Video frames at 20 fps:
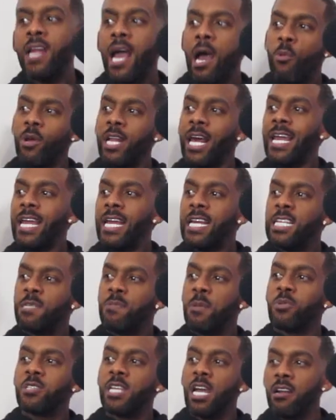now when I hear
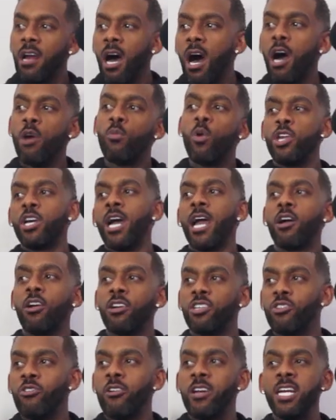these people saying, no, what are you going to
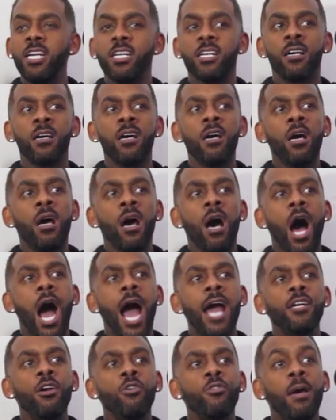call him? You're an idiot.
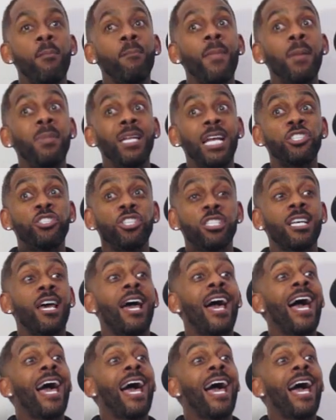I know that maybe that's just